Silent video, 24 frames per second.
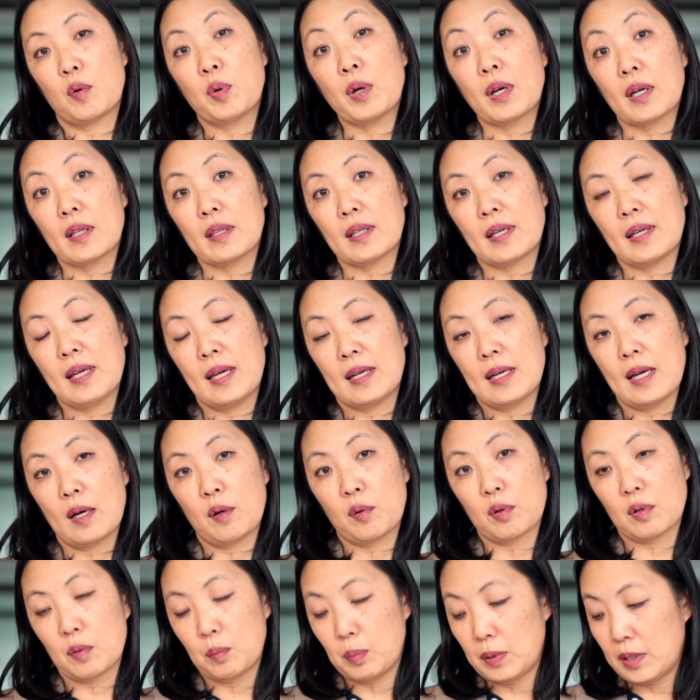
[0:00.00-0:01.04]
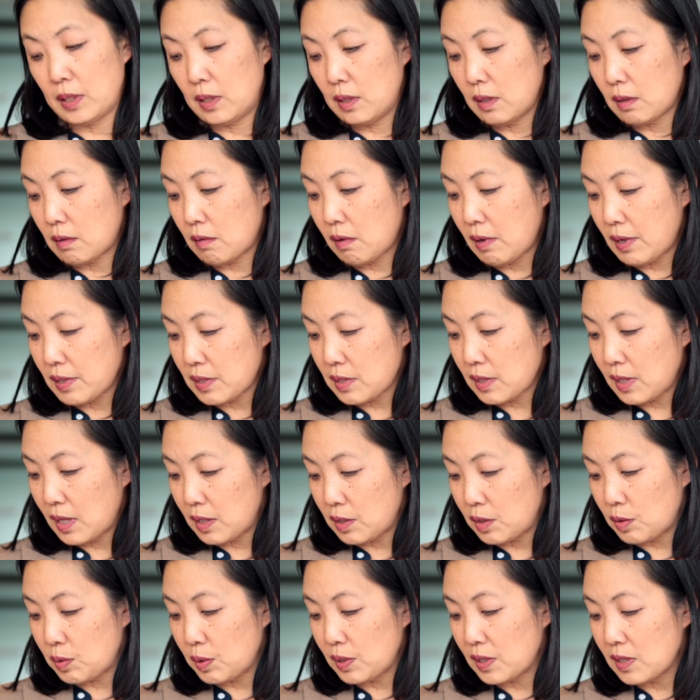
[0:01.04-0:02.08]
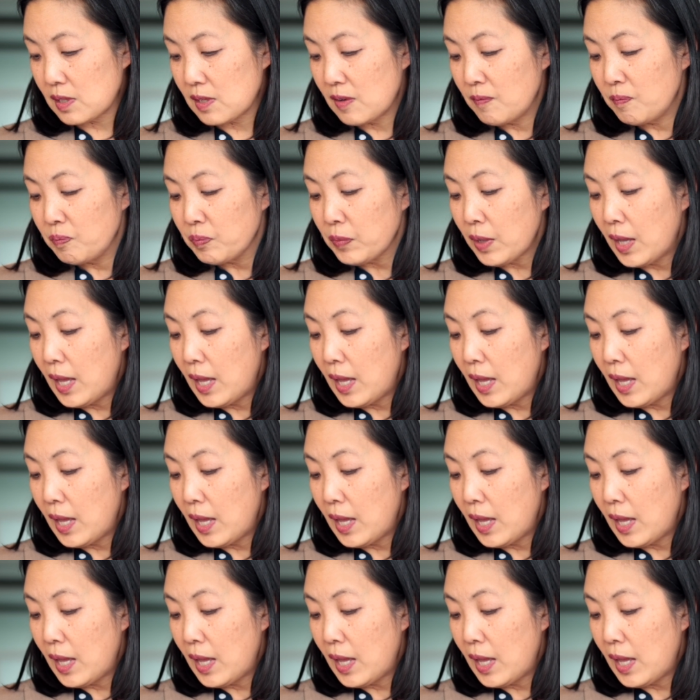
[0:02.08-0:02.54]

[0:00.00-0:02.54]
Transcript: quickly and equitably across countries.